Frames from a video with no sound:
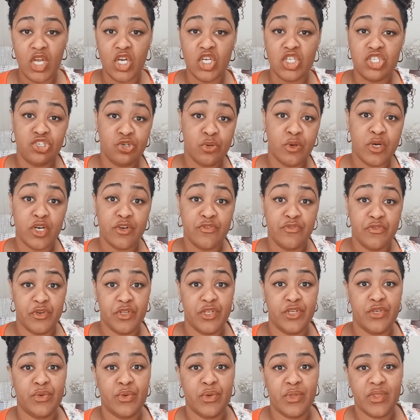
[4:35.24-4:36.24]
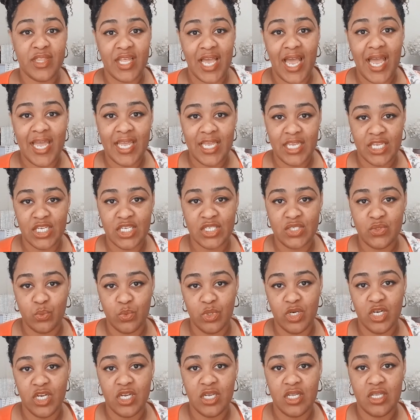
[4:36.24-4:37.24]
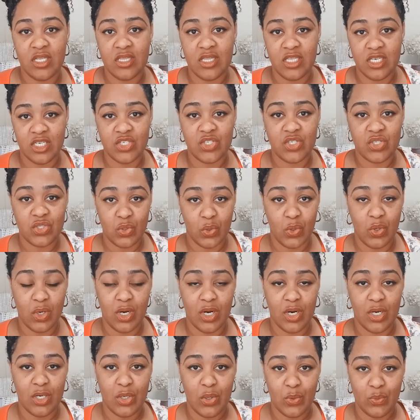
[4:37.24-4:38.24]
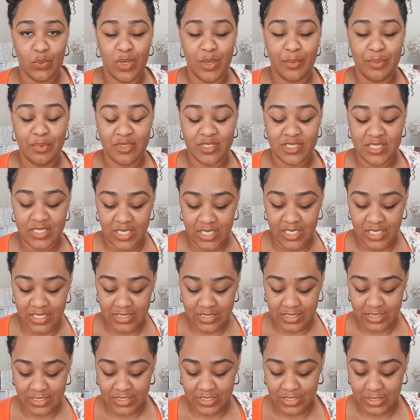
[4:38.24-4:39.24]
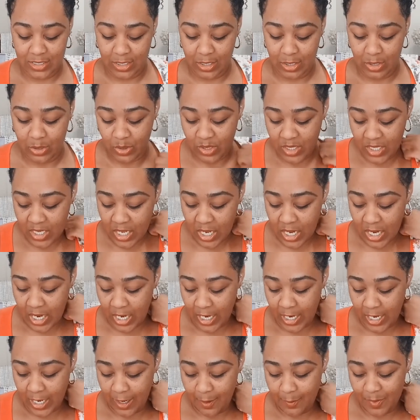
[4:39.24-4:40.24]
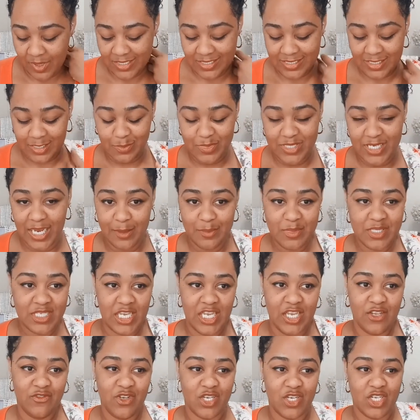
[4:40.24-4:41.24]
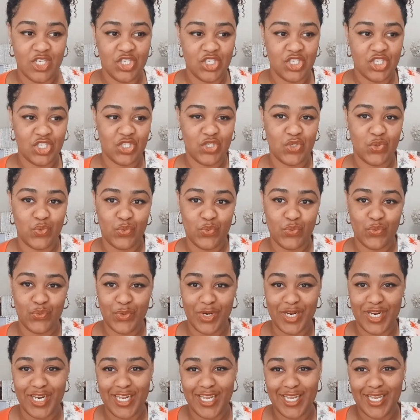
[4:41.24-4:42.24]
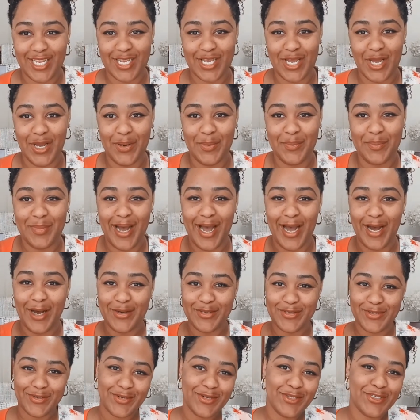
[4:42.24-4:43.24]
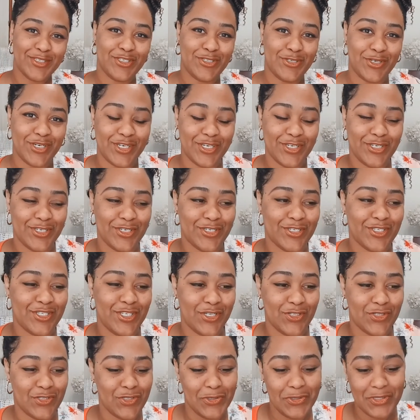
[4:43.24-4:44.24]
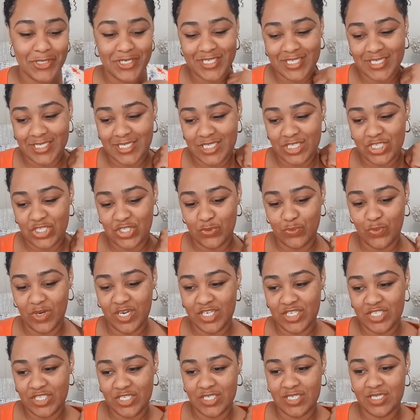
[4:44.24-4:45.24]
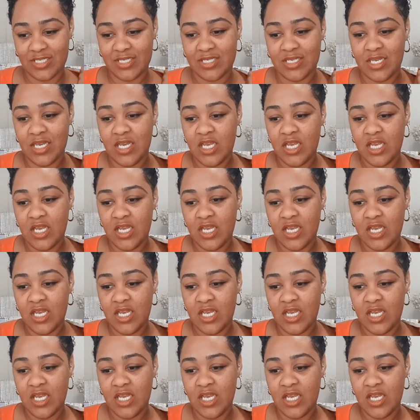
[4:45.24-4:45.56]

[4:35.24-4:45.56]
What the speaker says: trigger for you. That is what this thorn represents. So sometimes even just reading about triggers and thorns and situations,